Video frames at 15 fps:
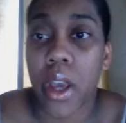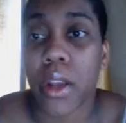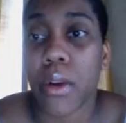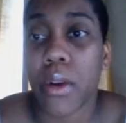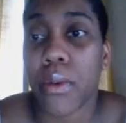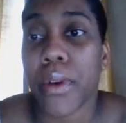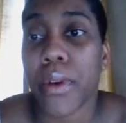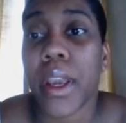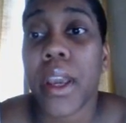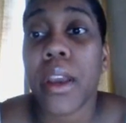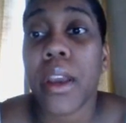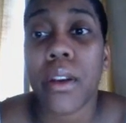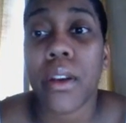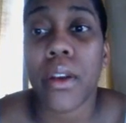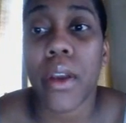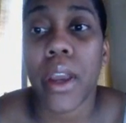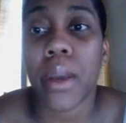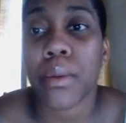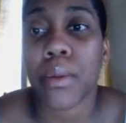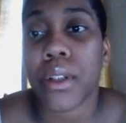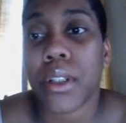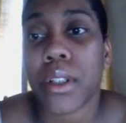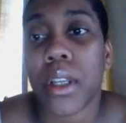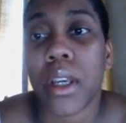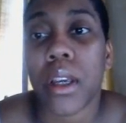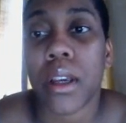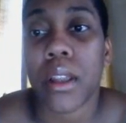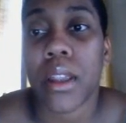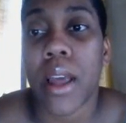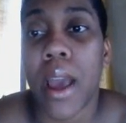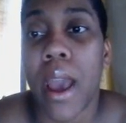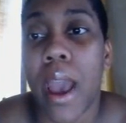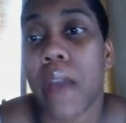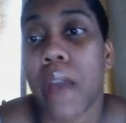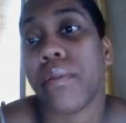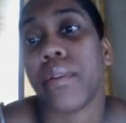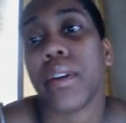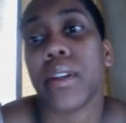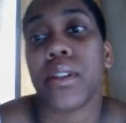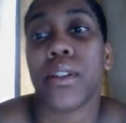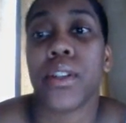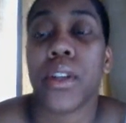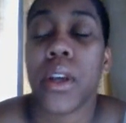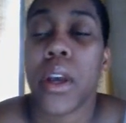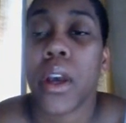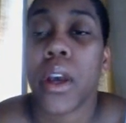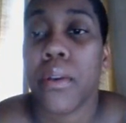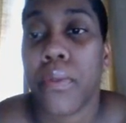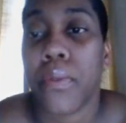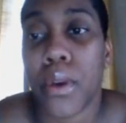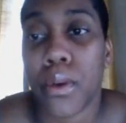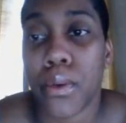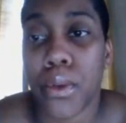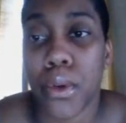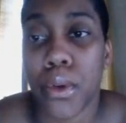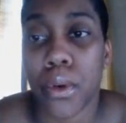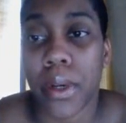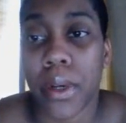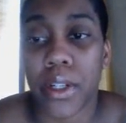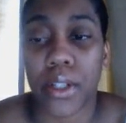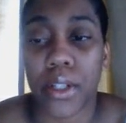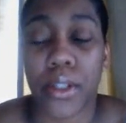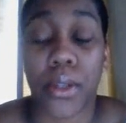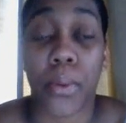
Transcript: And over here, you're able to see the average view duration.